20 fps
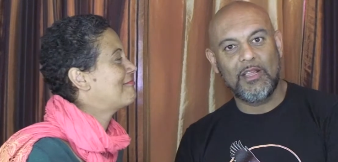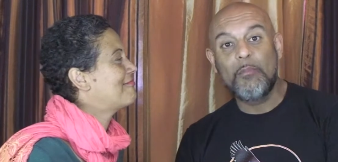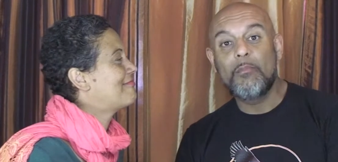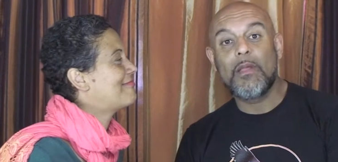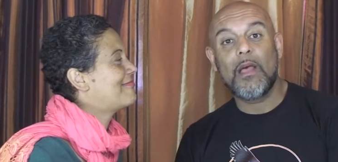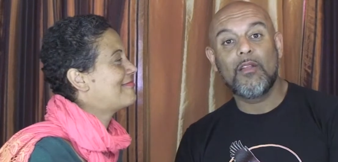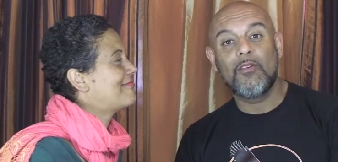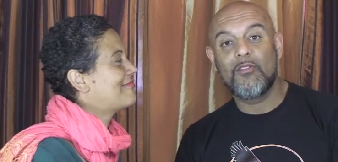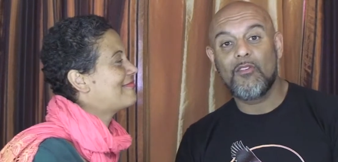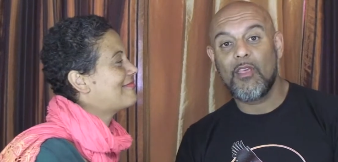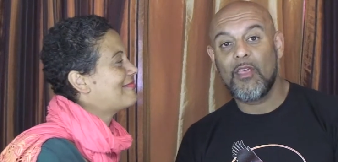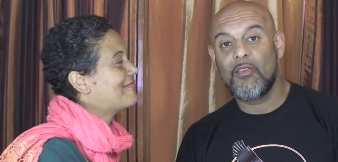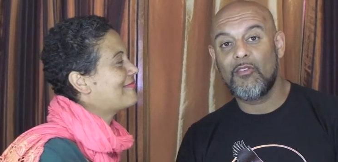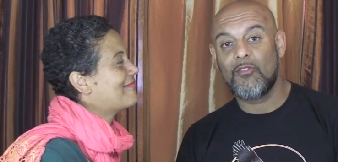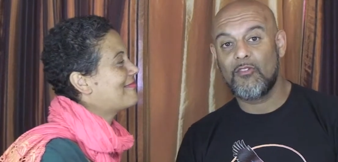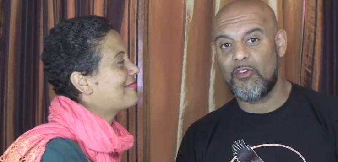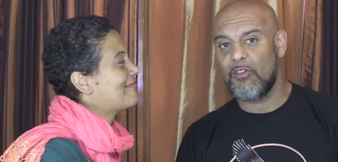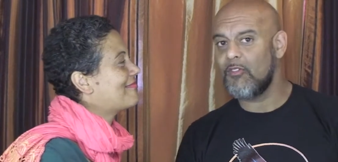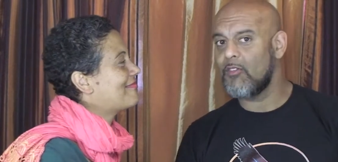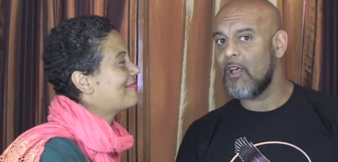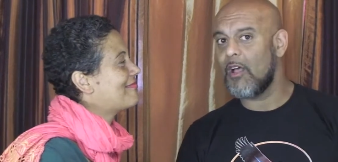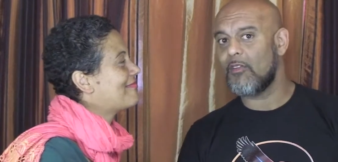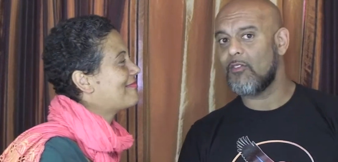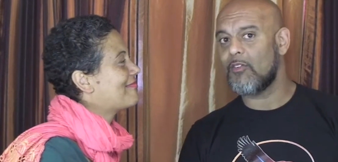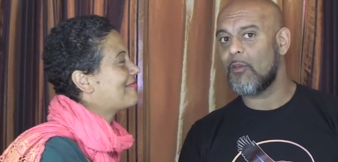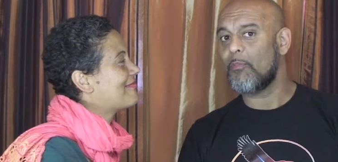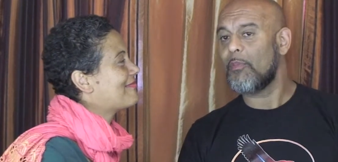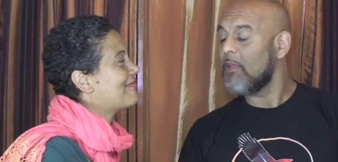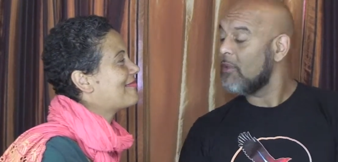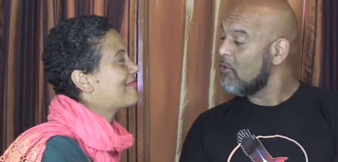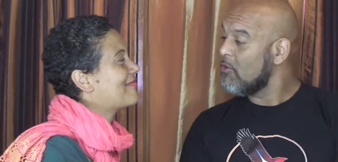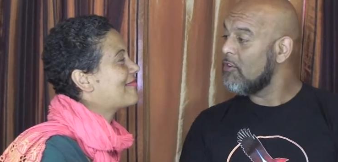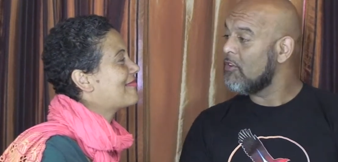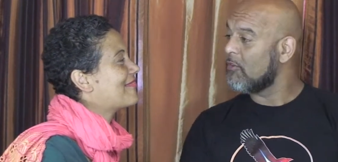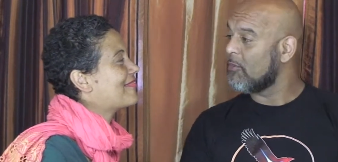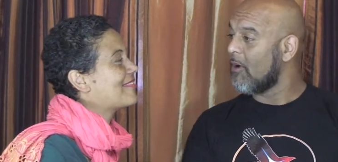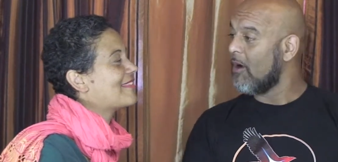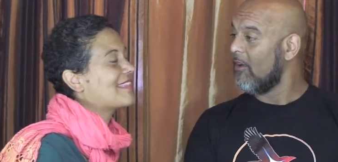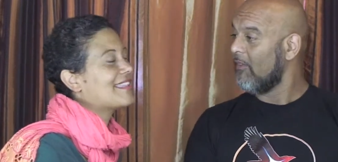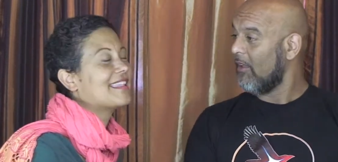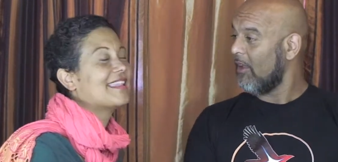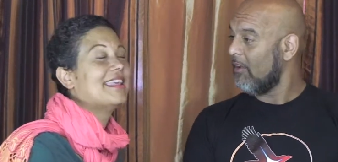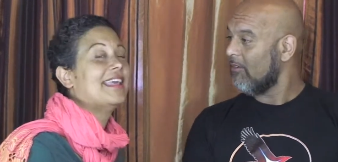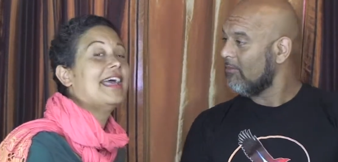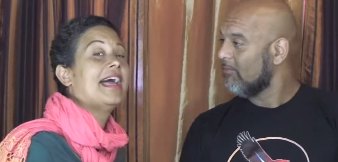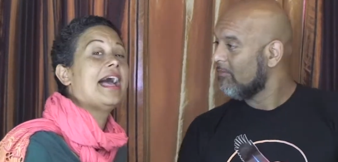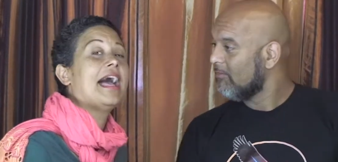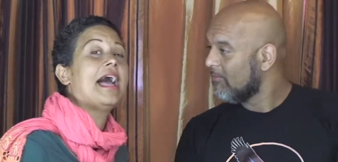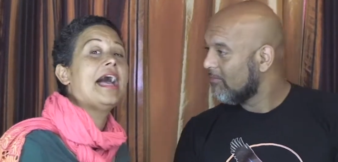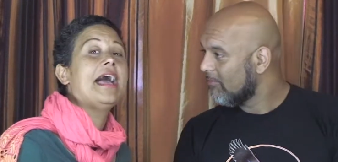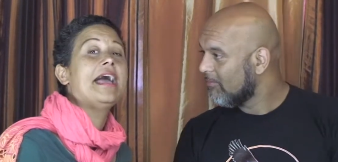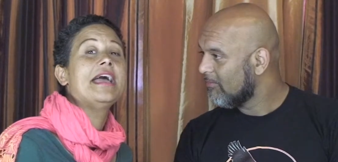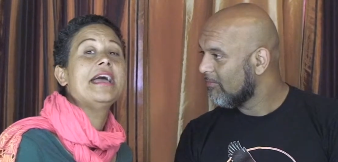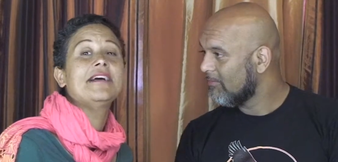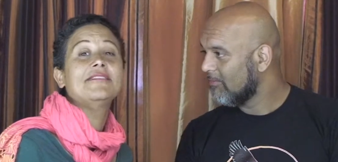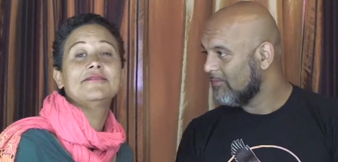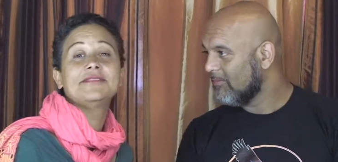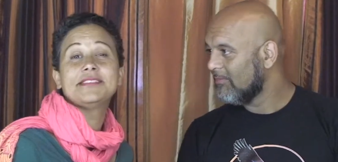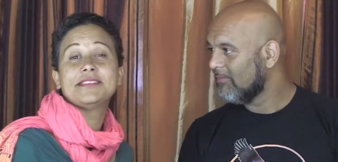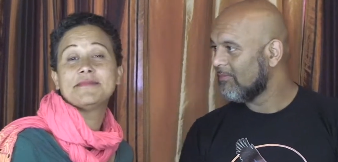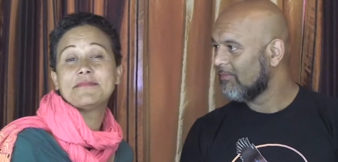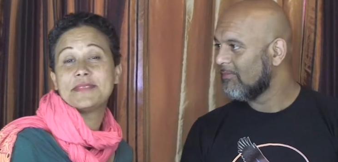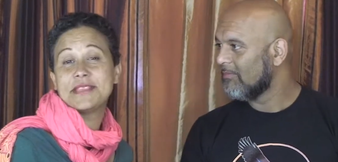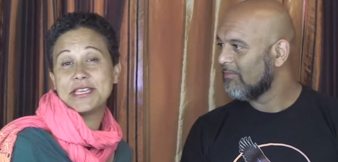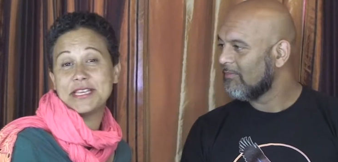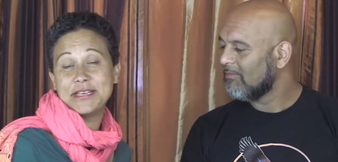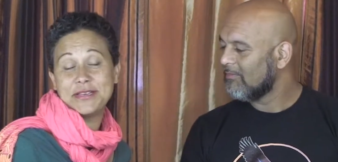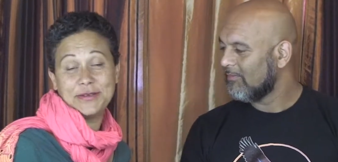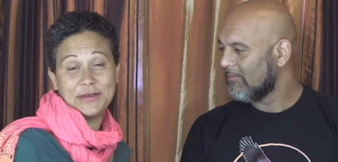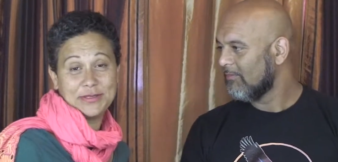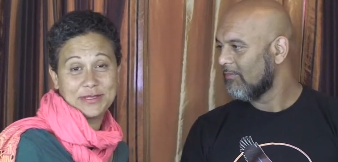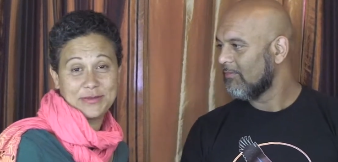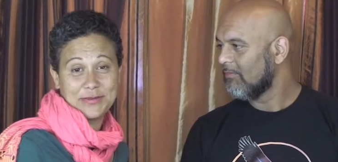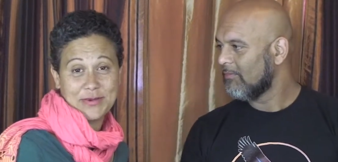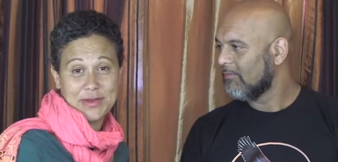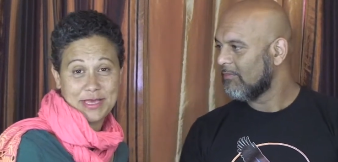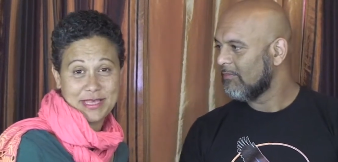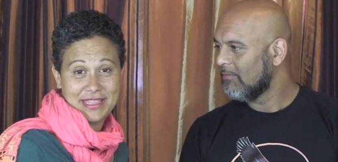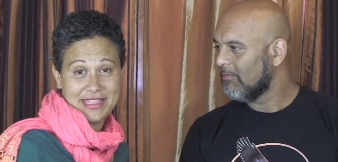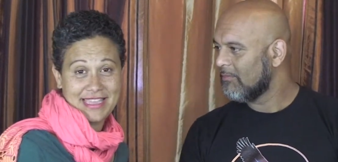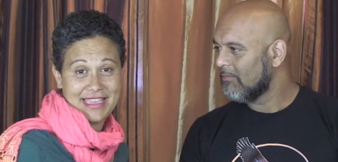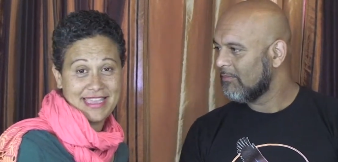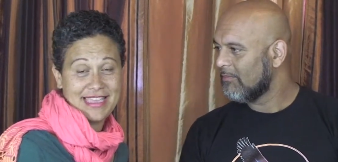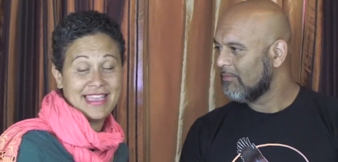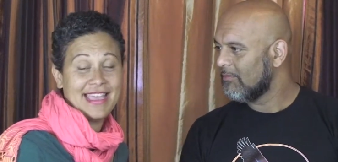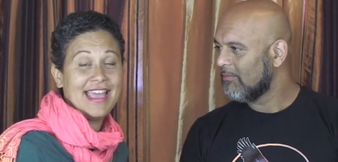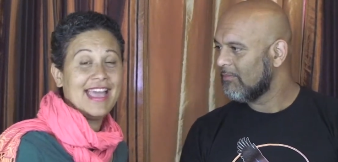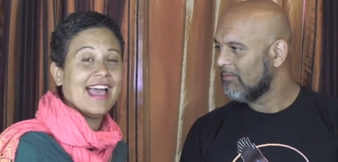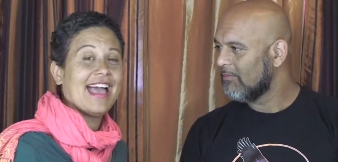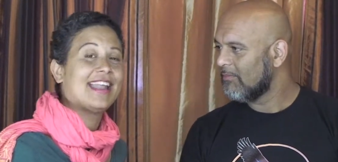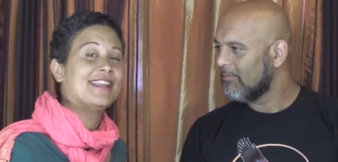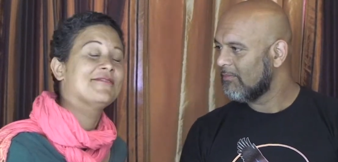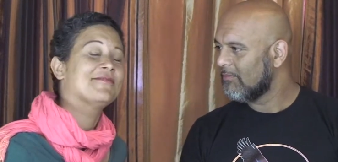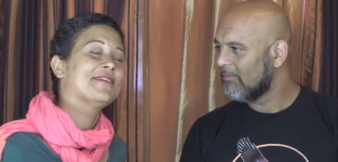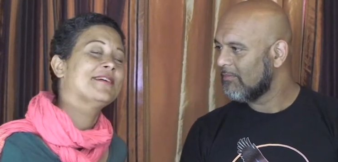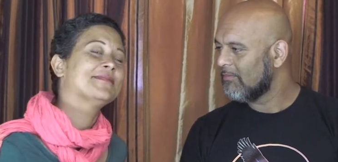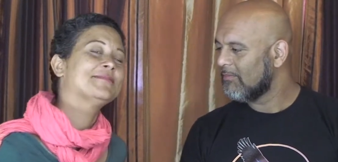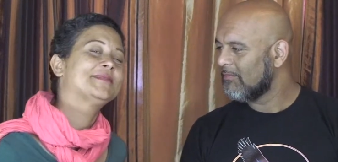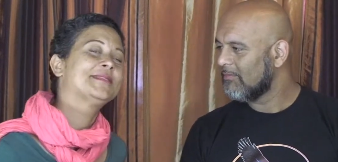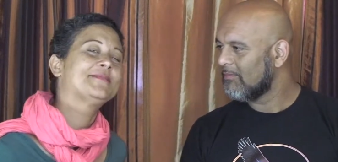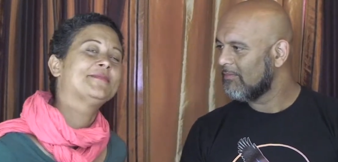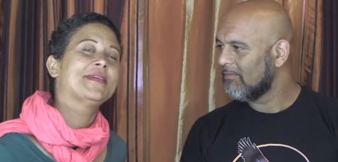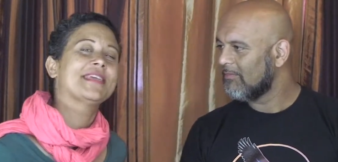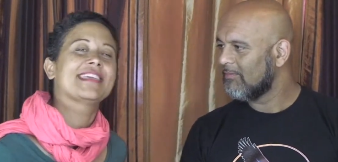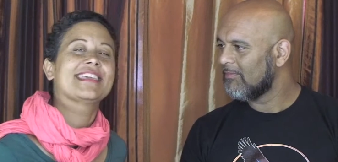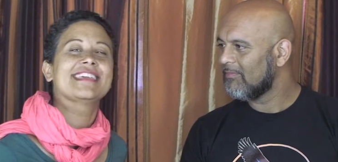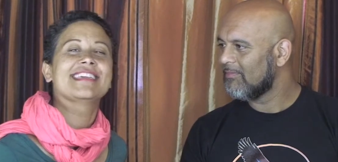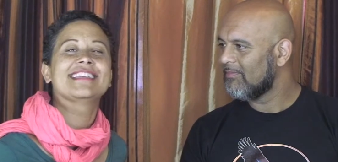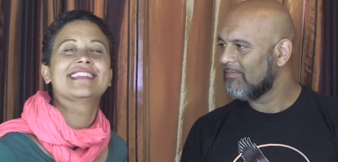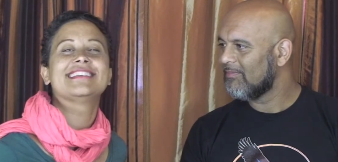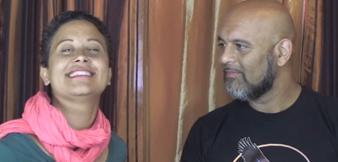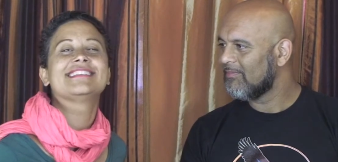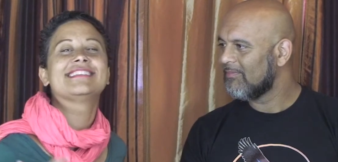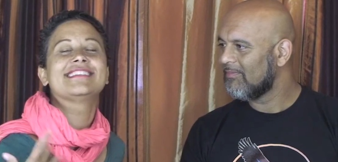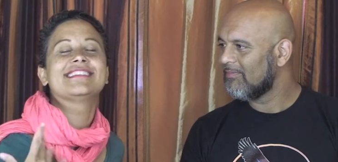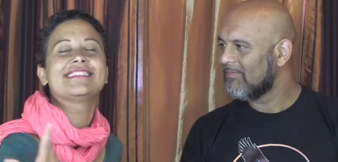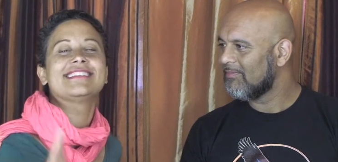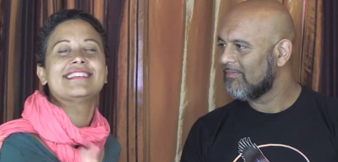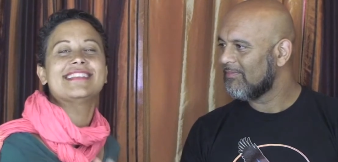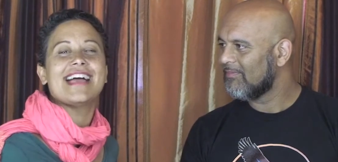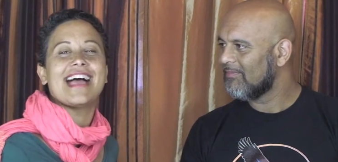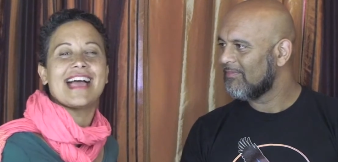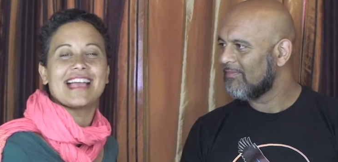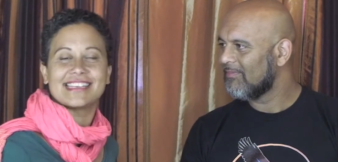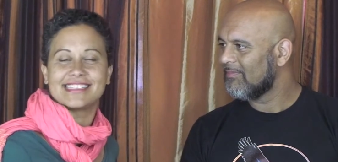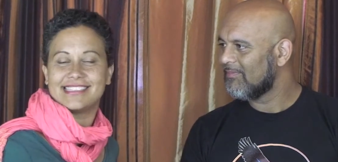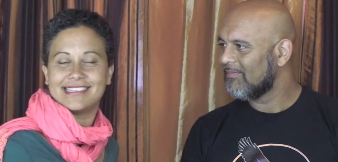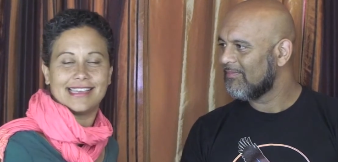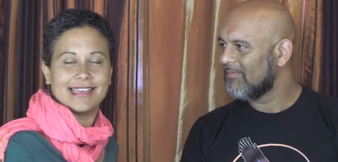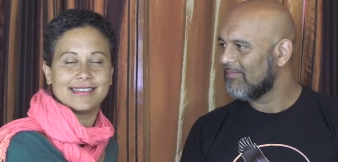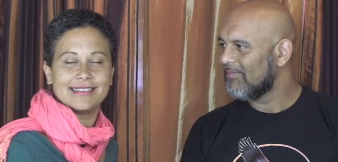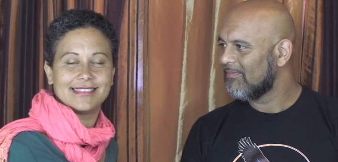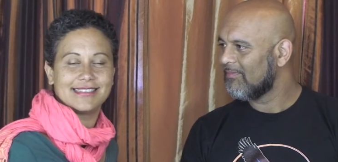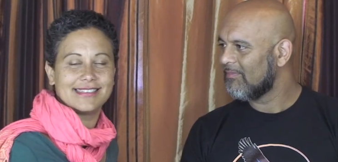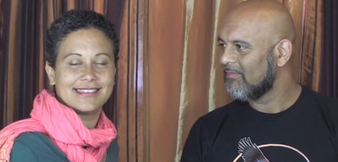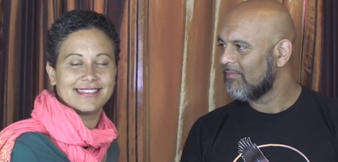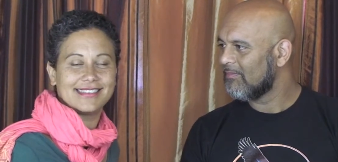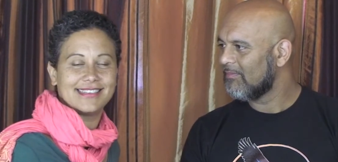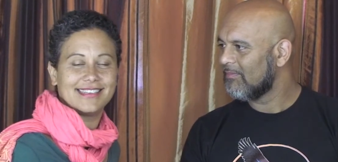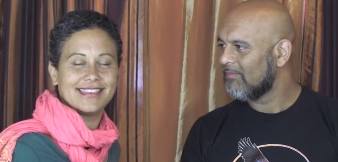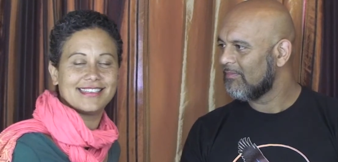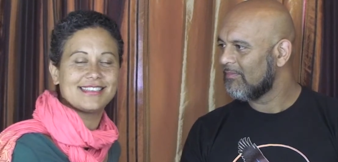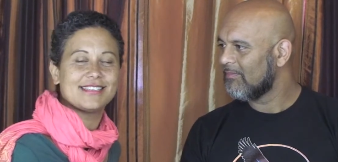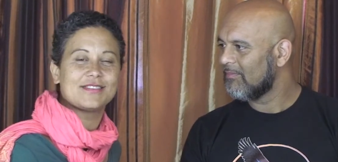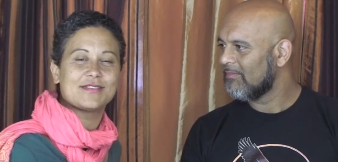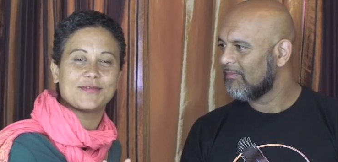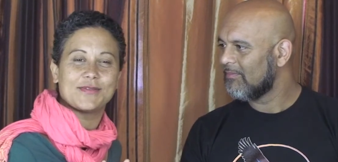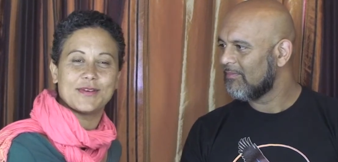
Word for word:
Speaker 1: leaped out and says she's got something
Speaker 2: newsworthy. I have something newsworthy. And if I'm speaking in a certain accent, it is